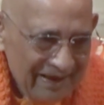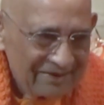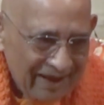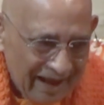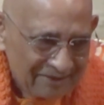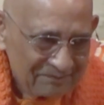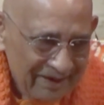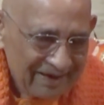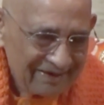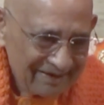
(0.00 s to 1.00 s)
has
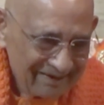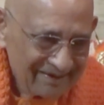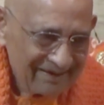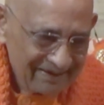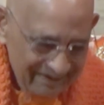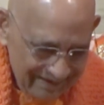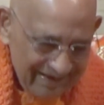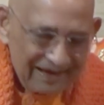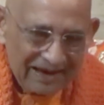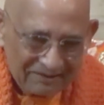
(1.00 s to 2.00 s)
been
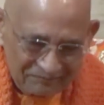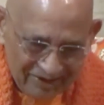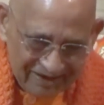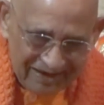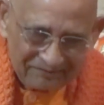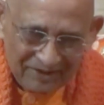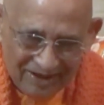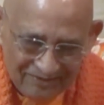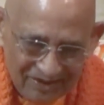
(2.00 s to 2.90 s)
ineffective, has